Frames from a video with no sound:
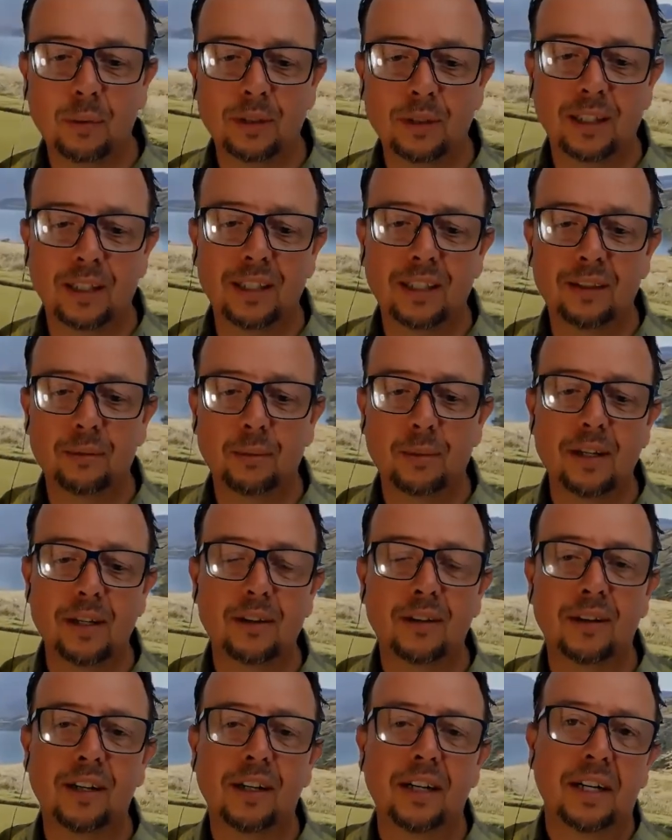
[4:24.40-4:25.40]
to these
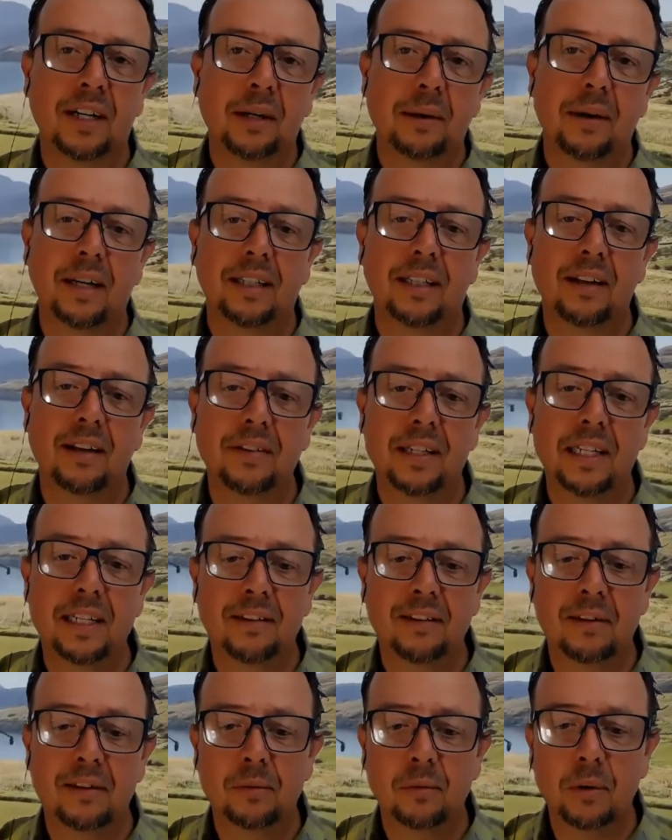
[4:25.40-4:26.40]
winter
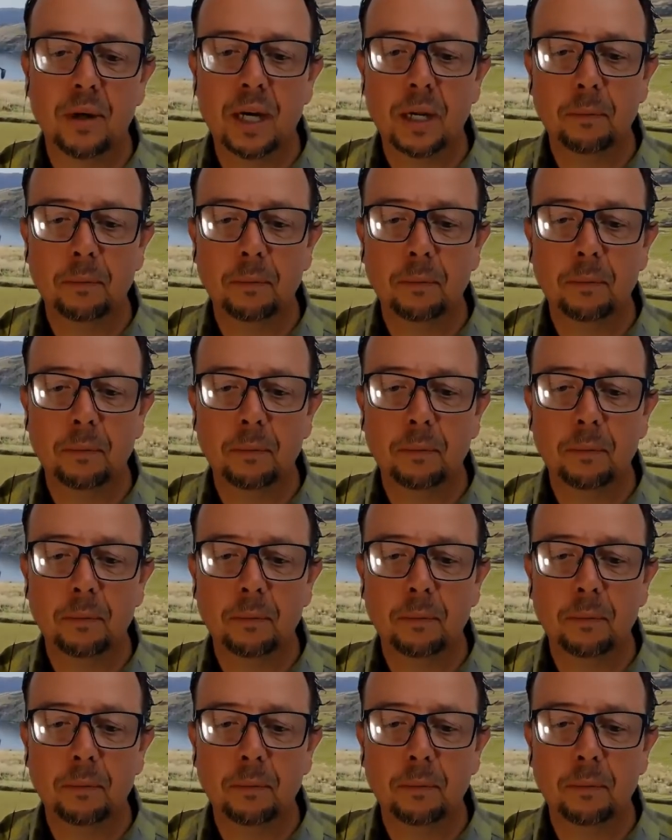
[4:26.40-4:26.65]
activities as well.